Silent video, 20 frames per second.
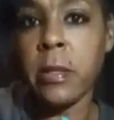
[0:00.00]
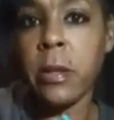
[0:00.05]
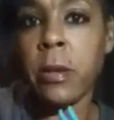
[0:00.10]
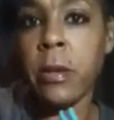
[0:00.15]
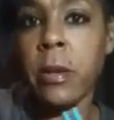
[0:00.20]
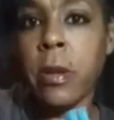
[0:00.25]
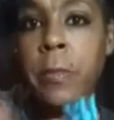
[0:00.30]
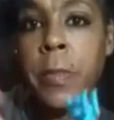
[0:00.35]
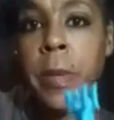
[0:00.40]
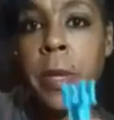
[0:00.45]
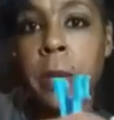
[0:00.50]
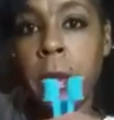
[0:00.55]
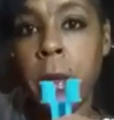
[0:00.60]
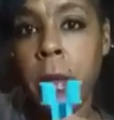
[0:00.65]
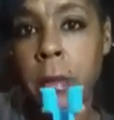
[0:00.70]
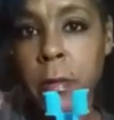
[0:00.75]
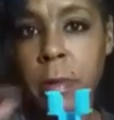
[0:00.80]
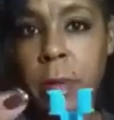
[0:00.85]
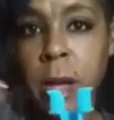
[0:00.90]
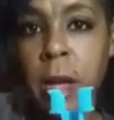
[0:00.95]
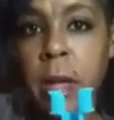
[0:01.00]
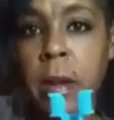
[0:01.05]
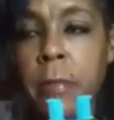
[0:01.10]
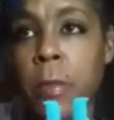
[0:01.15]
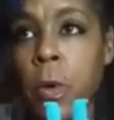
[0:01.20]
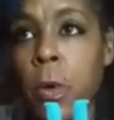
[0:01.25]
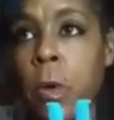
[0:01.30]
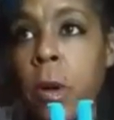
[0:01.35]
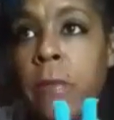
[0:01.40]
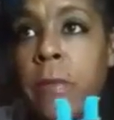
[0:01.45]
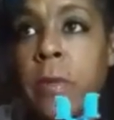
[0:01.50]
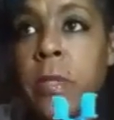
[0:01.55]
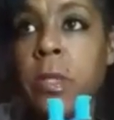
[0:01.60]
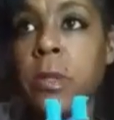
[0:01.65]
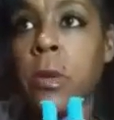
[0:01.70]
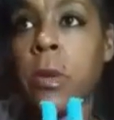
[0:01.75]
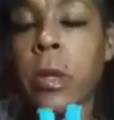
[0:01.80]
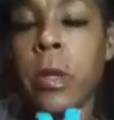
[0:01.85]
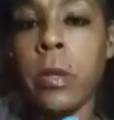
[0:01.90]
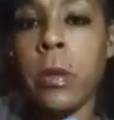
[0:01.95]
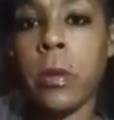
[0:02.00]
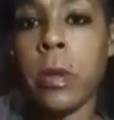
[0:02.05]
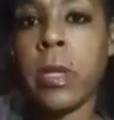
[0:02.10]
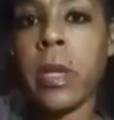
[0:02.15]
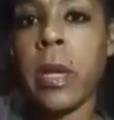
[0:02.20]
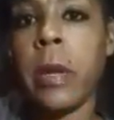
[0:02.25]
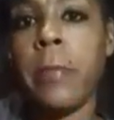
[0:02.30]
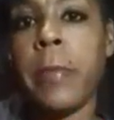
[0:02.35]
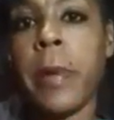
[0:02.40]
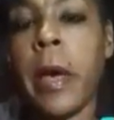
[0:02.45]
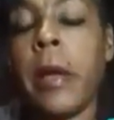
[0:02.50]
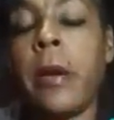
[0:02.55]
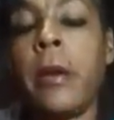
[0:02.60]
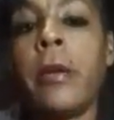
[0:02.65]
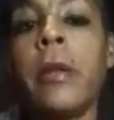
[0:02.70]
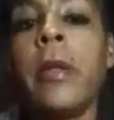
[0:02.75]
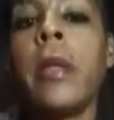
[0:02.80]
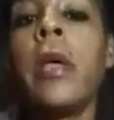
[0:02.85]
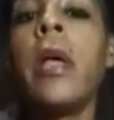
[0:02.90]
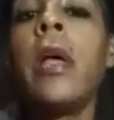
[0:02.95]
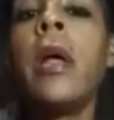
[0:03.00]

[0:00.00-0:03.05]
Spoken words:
They're going to be kind of more of a circular type pattern.